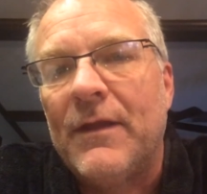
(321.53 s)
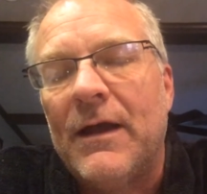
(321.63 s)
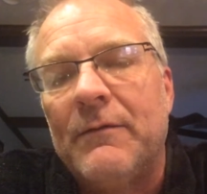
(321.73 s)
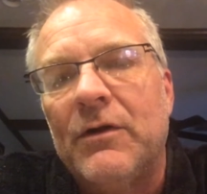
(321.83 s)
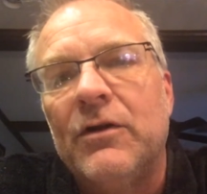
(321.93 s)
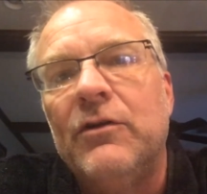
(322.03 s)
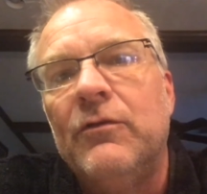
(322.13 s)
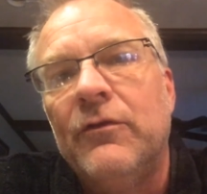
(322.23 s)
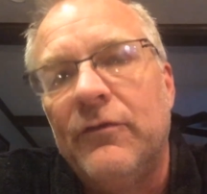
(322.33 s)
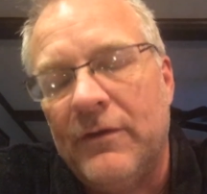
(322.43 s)
I'm going to do
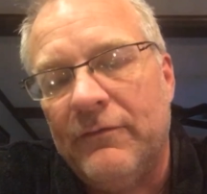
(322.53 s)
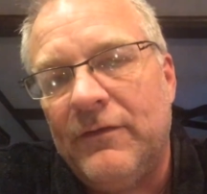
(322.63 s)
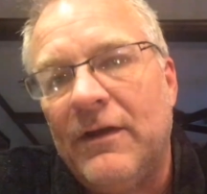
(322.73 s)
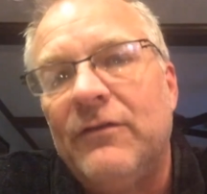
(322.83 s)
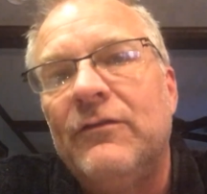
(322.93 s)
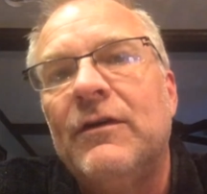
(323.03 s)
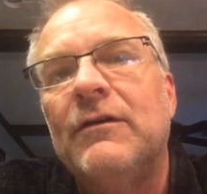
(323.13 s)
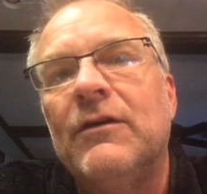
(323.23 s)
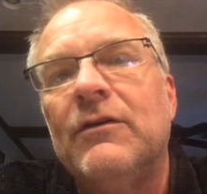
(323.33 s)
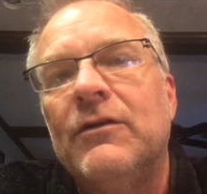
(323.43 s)
the sniff test,
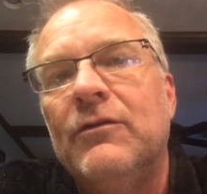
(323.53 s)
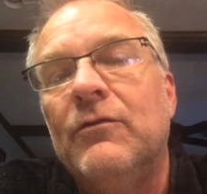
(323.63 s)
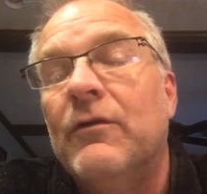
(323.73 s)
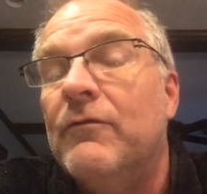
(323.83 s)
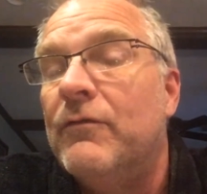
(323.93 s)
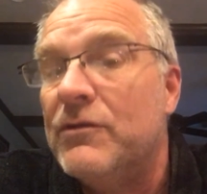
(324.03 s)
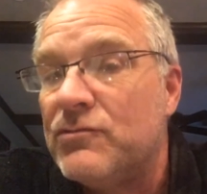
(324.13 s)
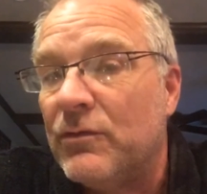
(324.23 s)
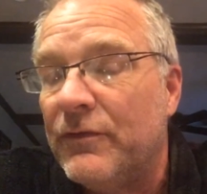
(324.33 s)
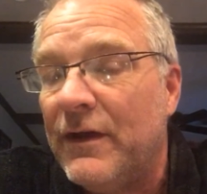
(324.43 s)
I'm going to do the
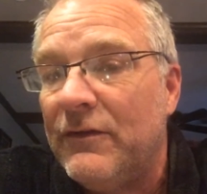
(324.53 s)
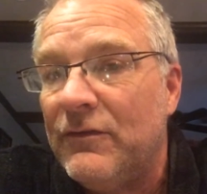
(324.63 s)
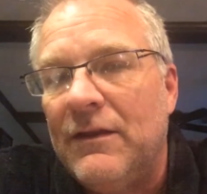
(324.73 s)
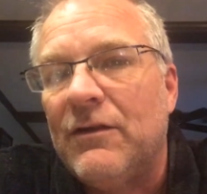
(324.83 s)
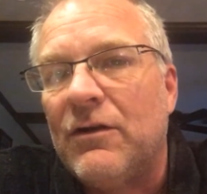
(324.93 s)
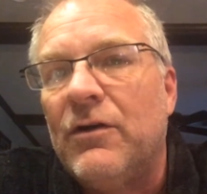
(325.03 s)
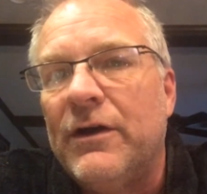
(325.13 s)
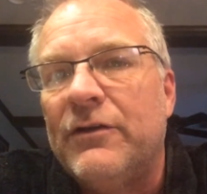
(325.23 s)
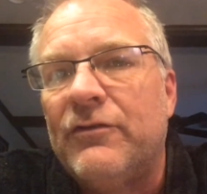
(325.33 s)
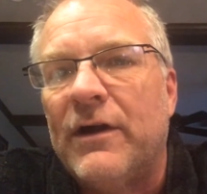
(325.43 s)
visual test, and then I'll go
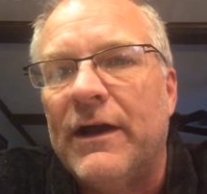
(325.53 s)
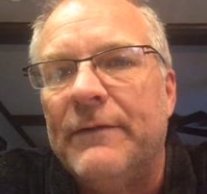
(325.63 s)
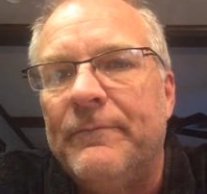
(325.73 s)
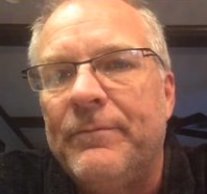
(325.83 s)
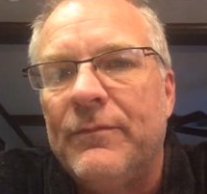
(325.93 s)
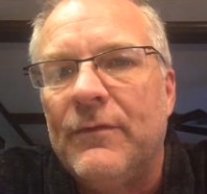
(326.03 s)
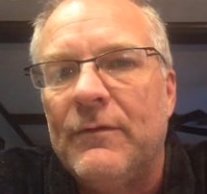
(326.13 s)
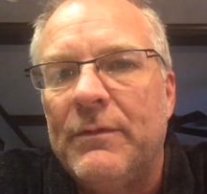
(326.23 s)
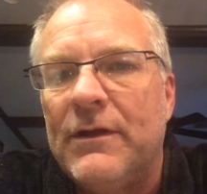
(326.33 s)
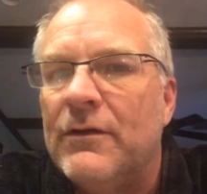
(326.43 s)
ahead and try it
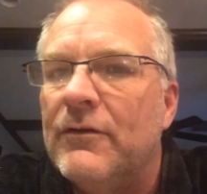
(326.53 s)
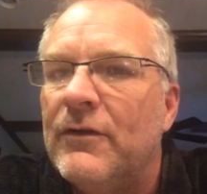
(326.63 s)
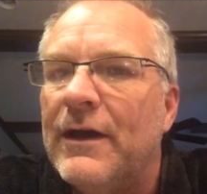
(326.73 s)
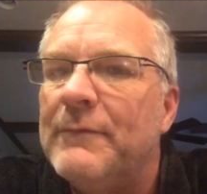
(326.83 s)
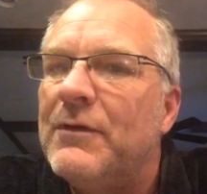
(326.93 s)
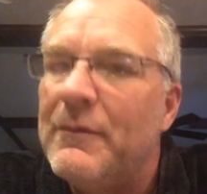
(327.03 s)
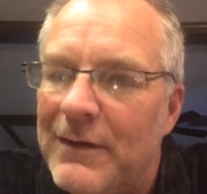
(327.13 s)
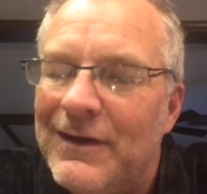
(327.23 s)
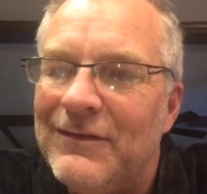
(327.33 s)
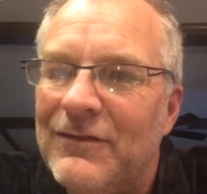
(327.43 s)
because I'm
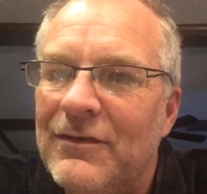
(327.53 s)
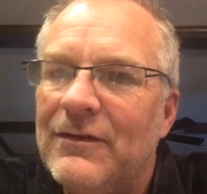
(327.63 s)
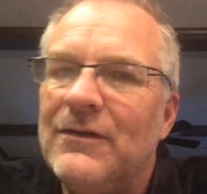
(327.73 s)
committed to